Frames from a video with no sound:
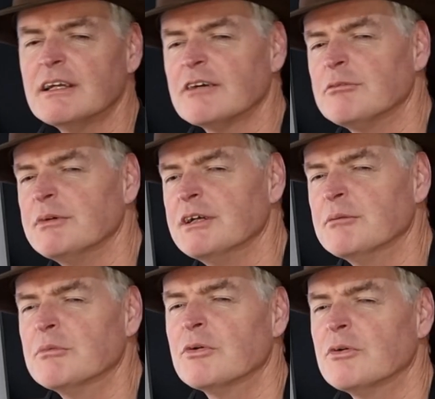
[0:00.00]
have been
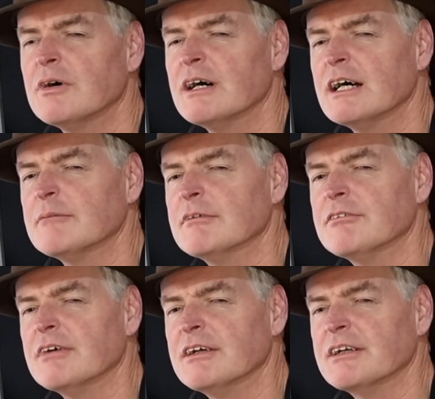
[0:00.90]
more
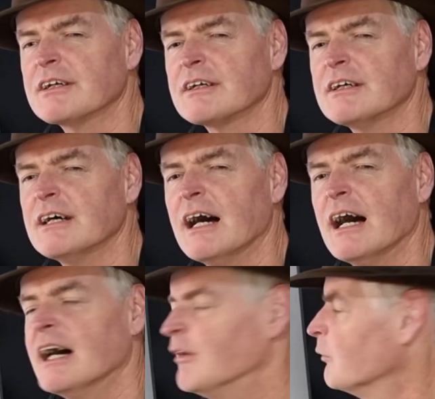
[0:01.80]
atmospheric
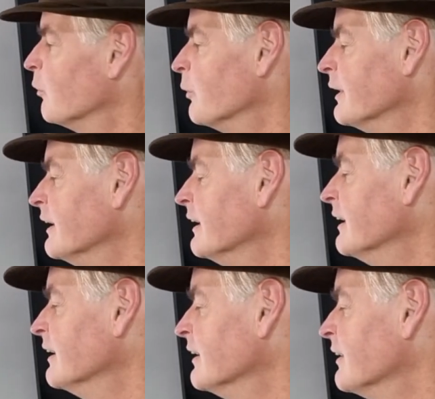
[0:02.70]

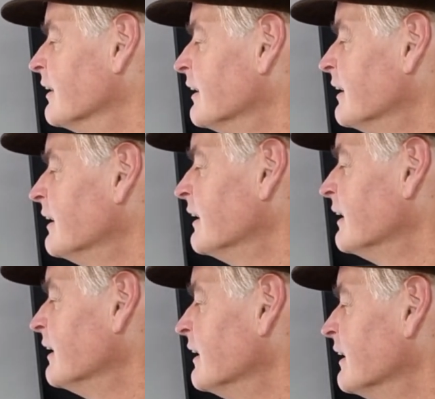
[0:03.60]
with
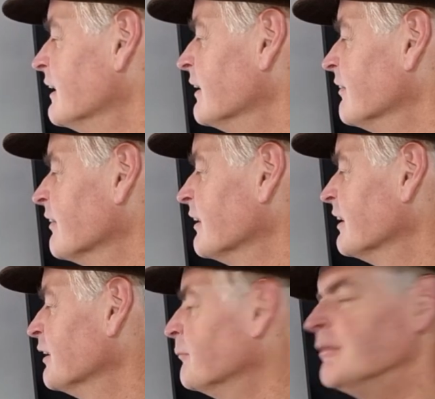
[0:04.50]

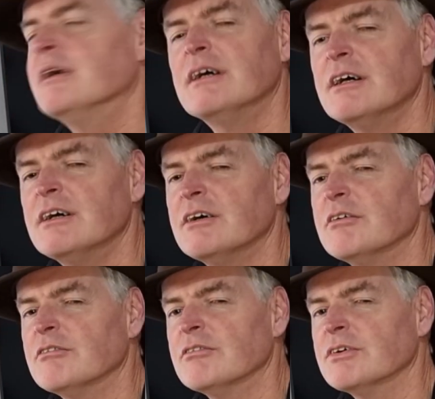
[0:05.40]
some
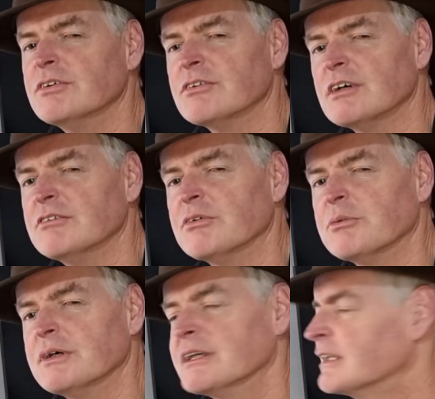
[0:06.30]
voiceover
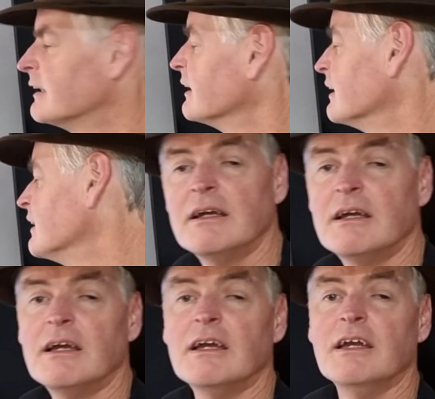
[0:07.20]
work
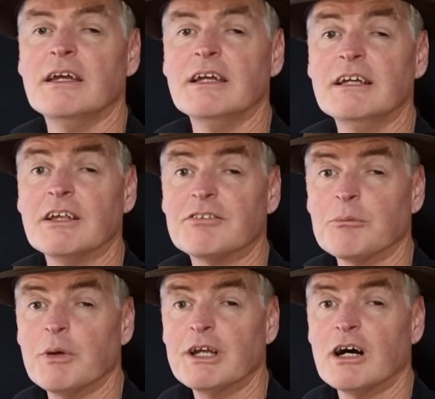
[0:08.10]
in a
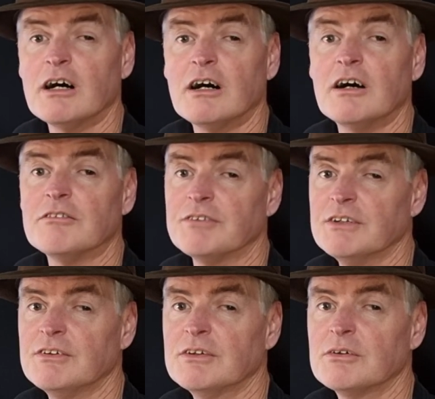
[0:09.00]
subway car
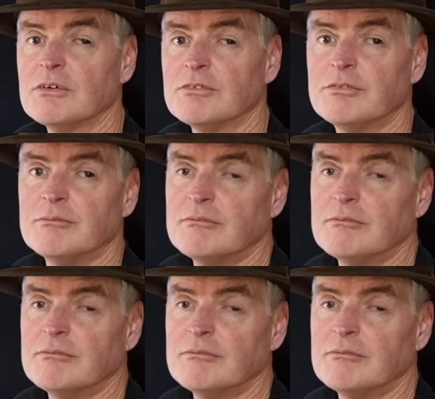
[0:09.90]
facing north.